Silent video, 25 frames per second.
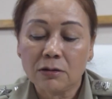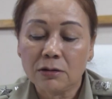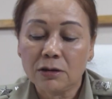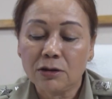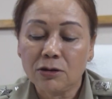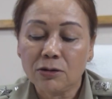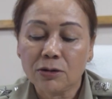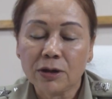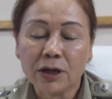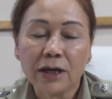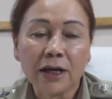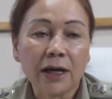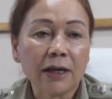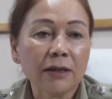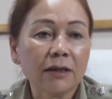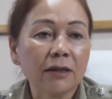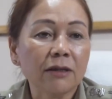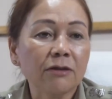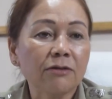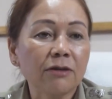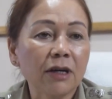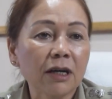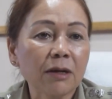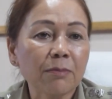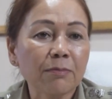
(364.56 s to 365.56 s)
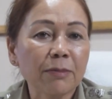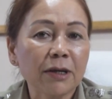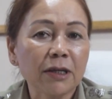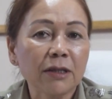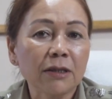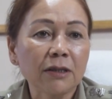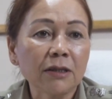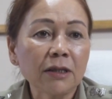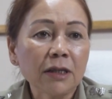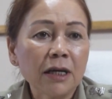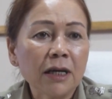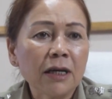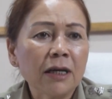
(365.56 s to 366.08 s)
looking at the drug
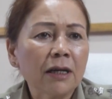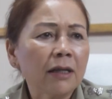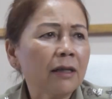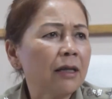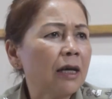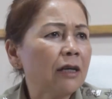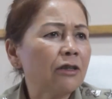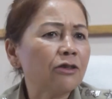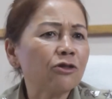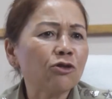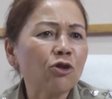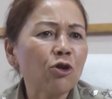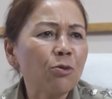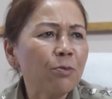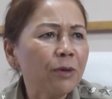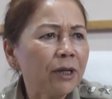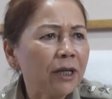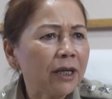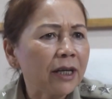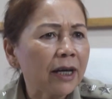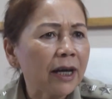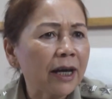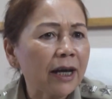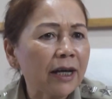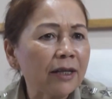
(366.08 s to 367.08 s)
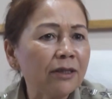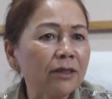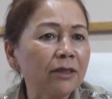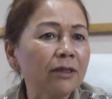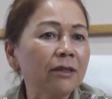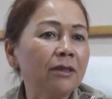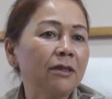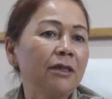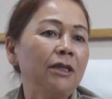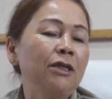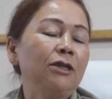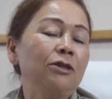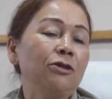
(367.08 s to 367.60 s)
menace, there are so many
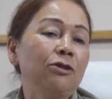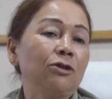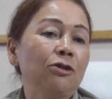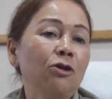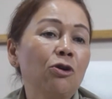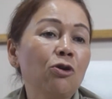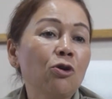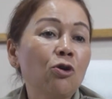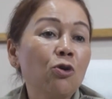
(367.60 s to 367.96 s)
agencies